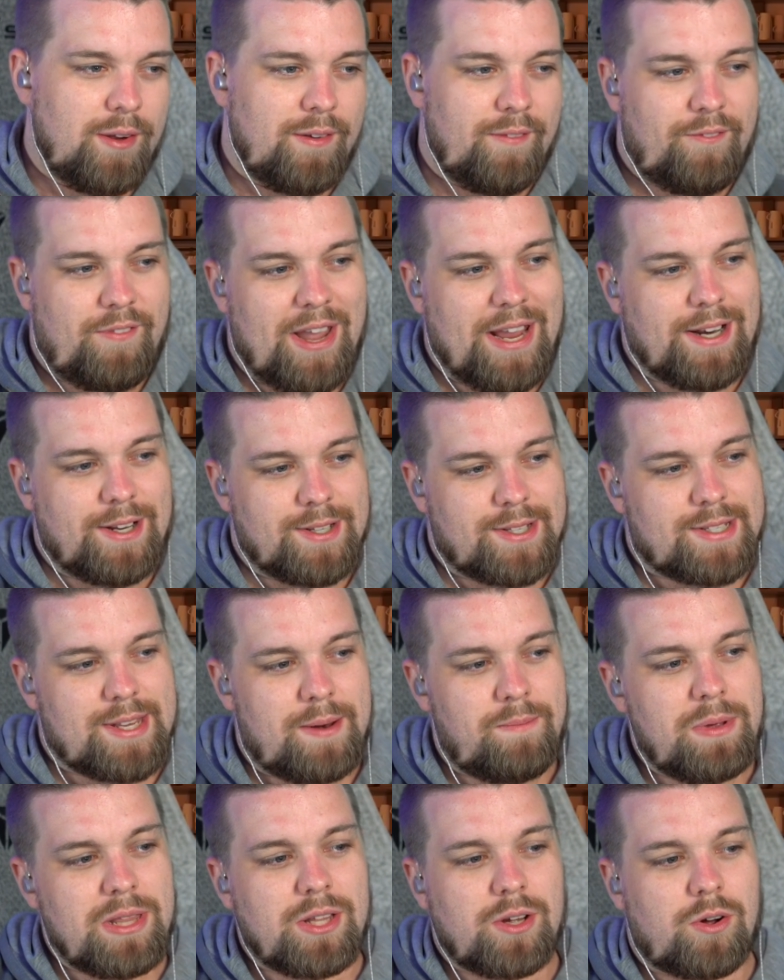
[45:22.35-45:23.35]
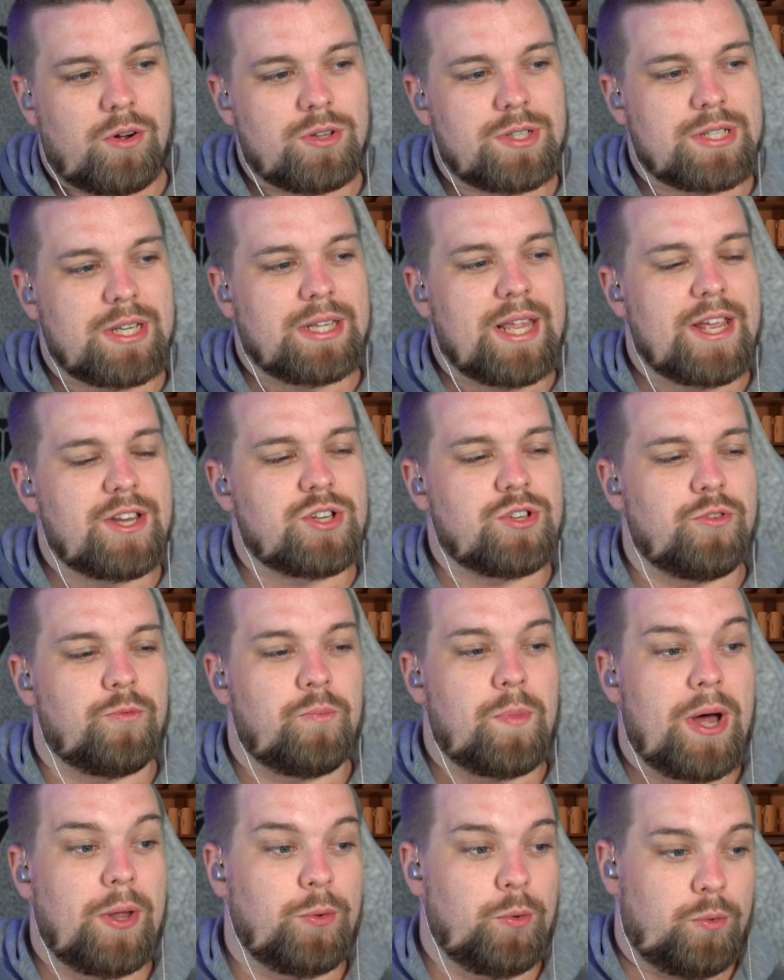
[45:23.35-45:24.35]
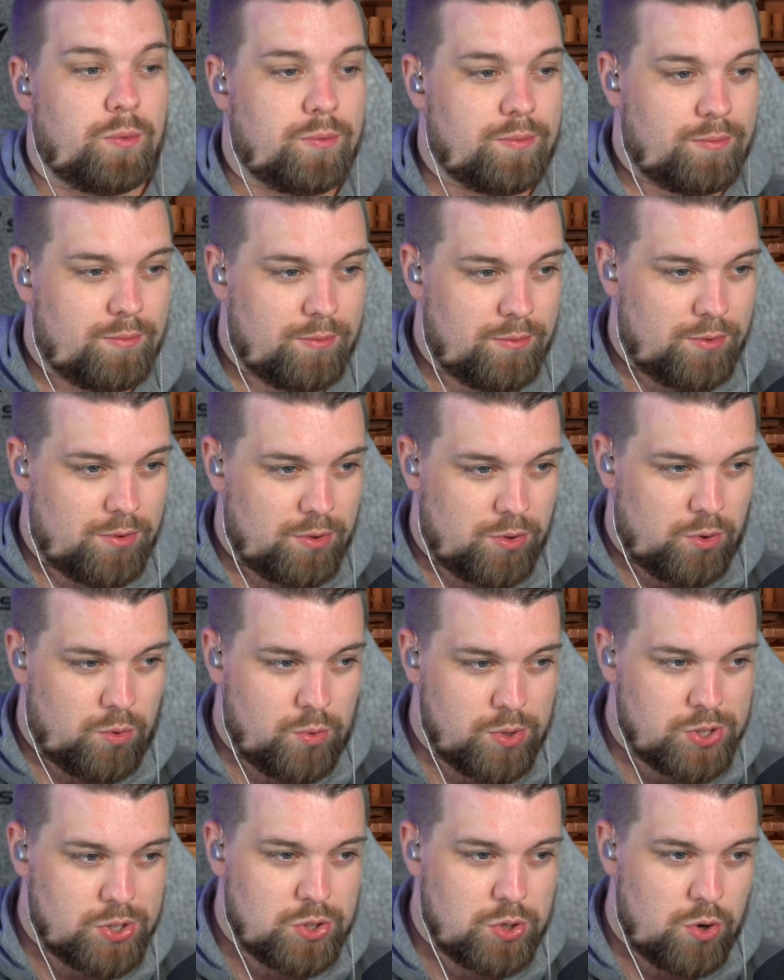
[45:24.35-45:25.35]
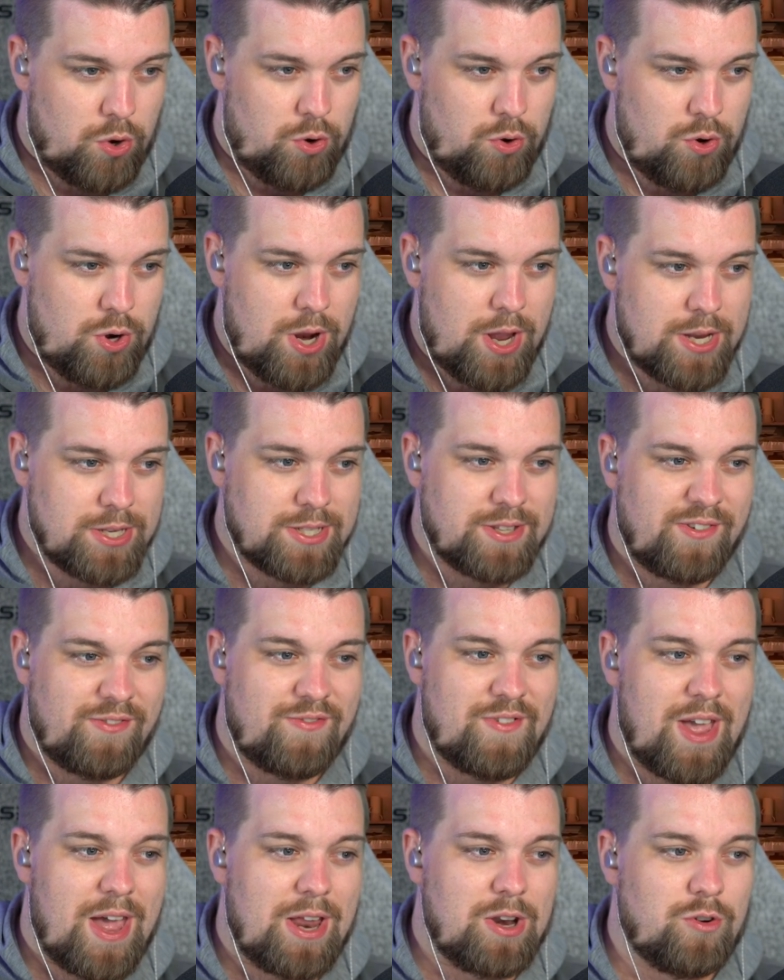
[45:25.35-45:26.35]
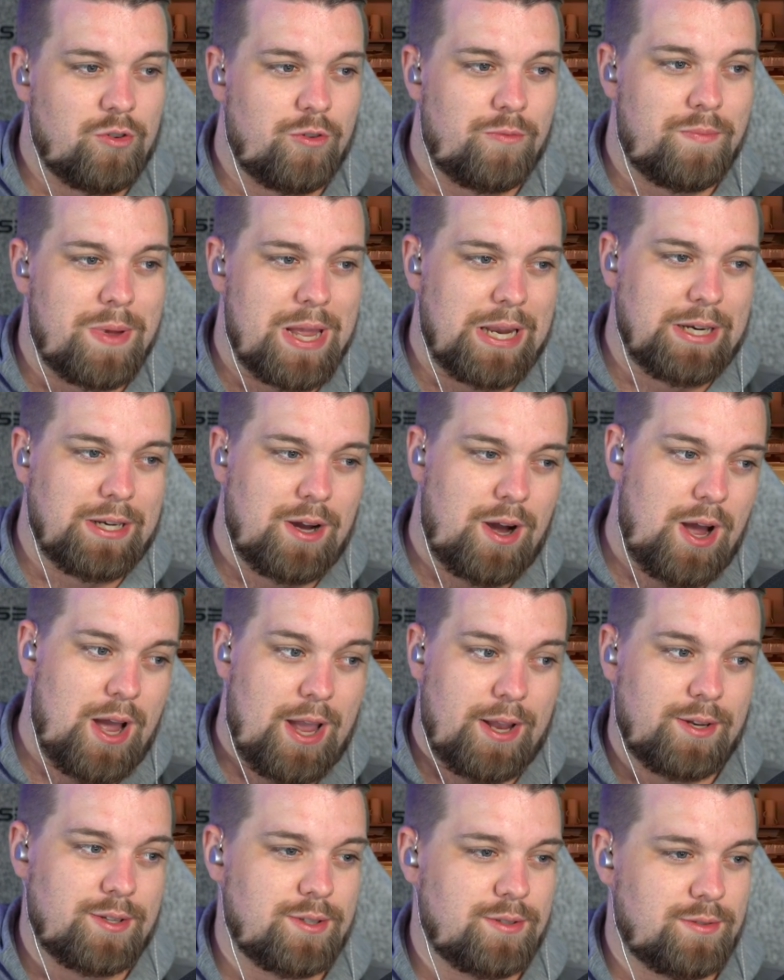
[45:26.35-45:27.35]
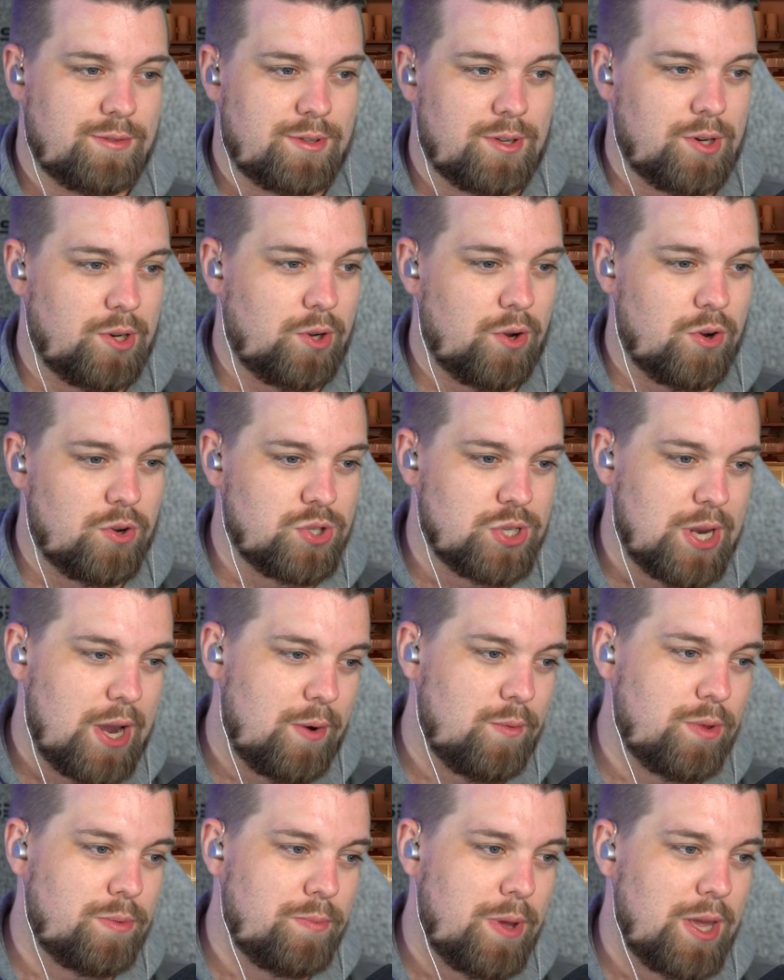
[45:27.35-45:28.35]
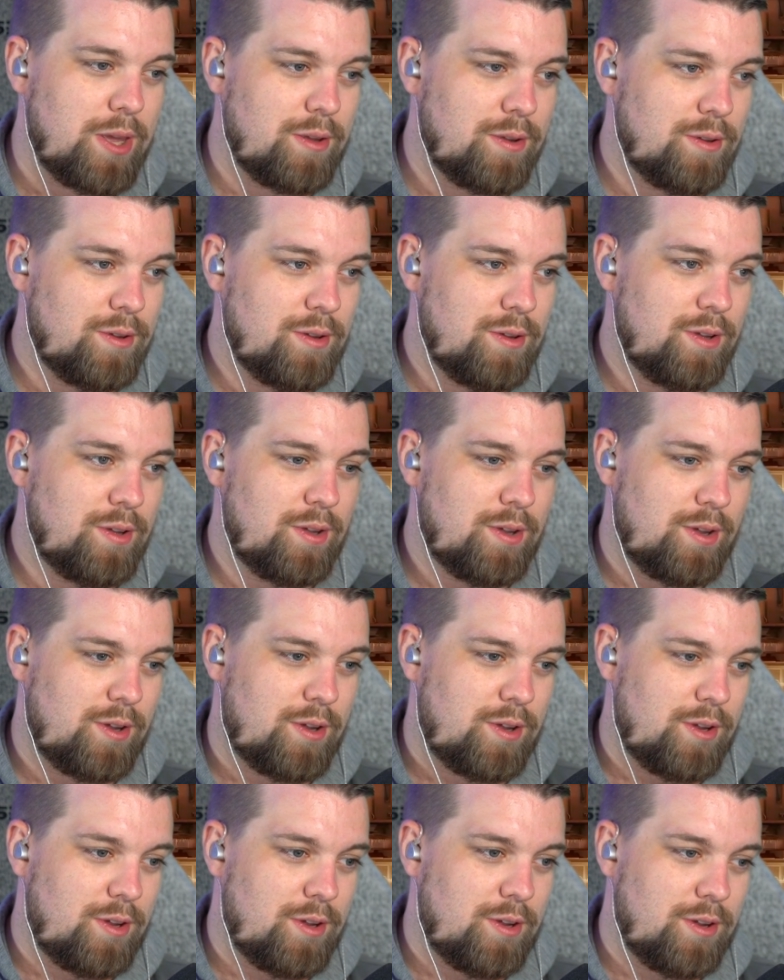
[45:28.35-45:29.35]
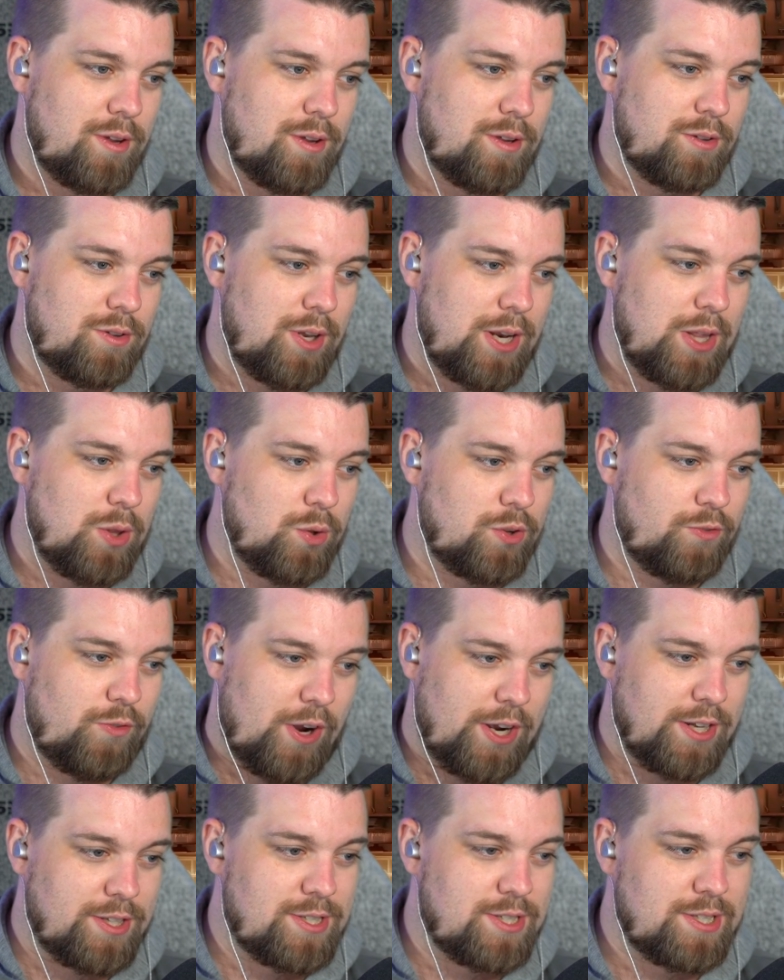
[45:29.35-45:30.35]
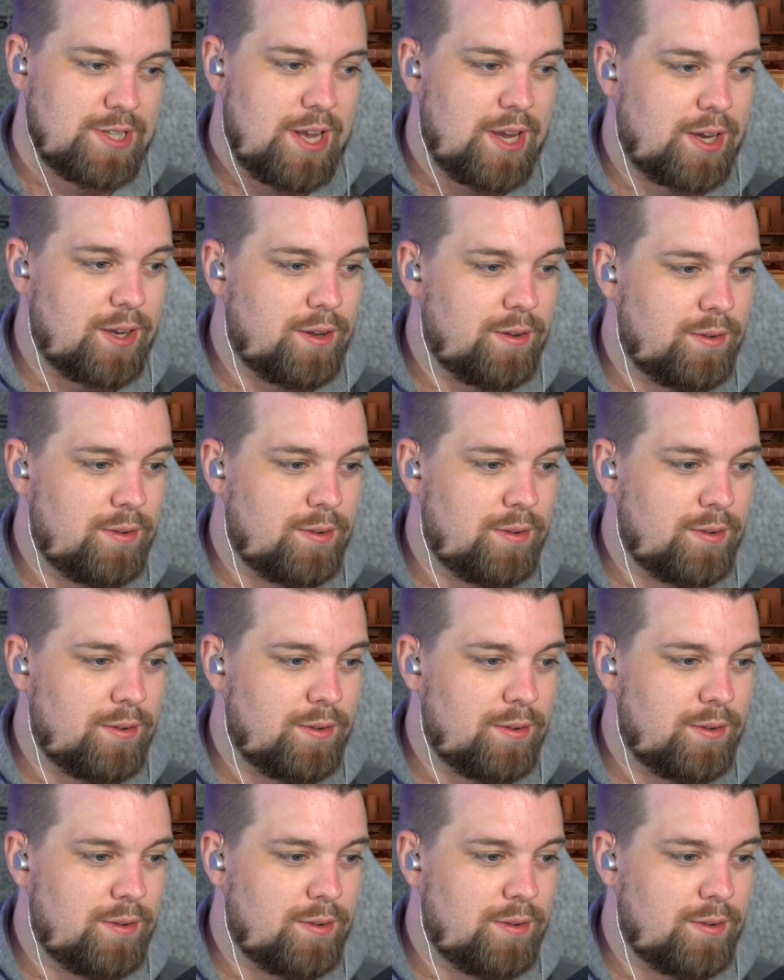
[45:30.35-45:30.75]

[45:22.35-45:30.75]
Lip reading: Veda sent me the constellation of Manu, who is known as the founder of mankind, to negotiate with me. Dude, he looks fucking sick.